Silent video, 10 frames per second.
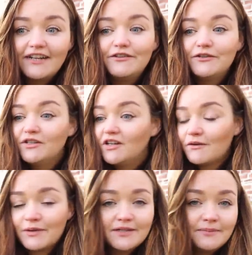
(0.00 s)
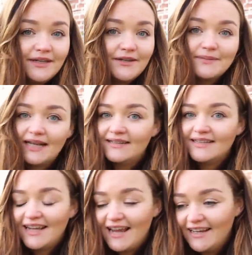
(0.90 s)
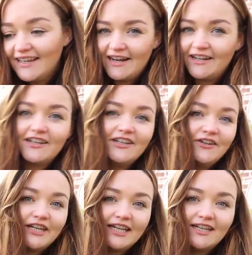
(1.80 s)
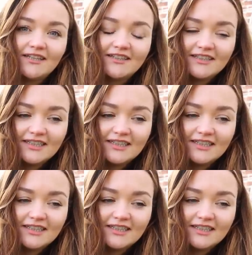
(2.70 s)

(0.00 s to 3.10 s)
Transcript: If you do not want to be upset today, then you can